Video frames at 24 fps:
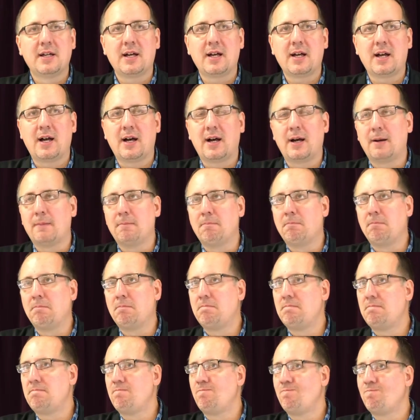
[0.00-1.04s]
I
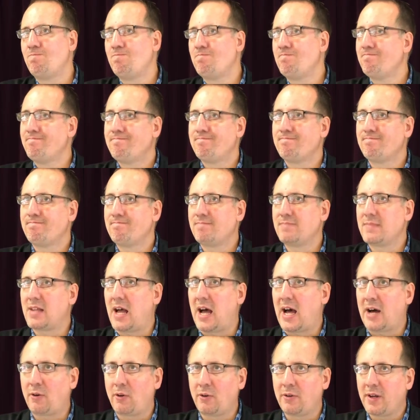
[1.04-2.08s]

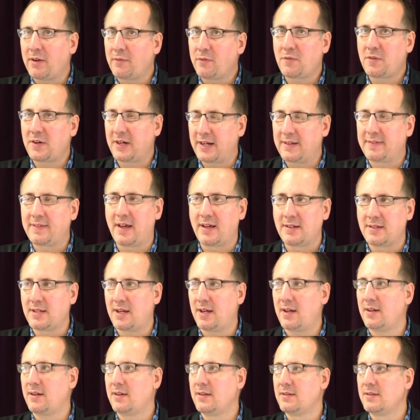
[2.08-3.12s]
will never forget that
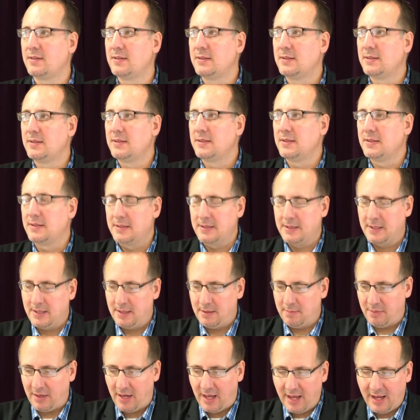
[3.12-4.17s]
day.
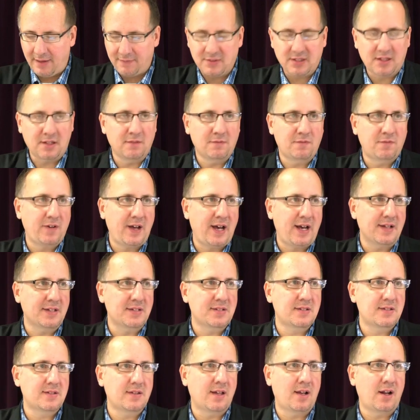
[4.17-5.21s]
But I have to
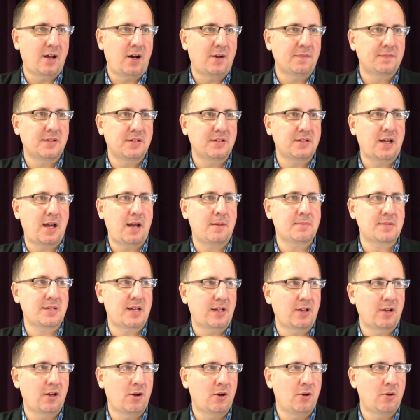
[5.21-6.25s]
confess that oftentimes I
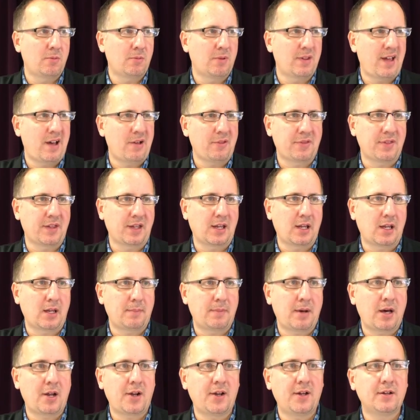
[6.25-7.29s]
go without thinking
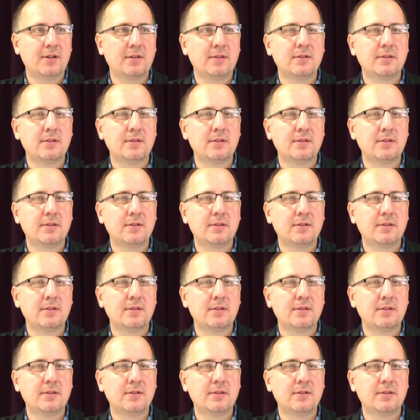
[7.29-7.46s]
about it.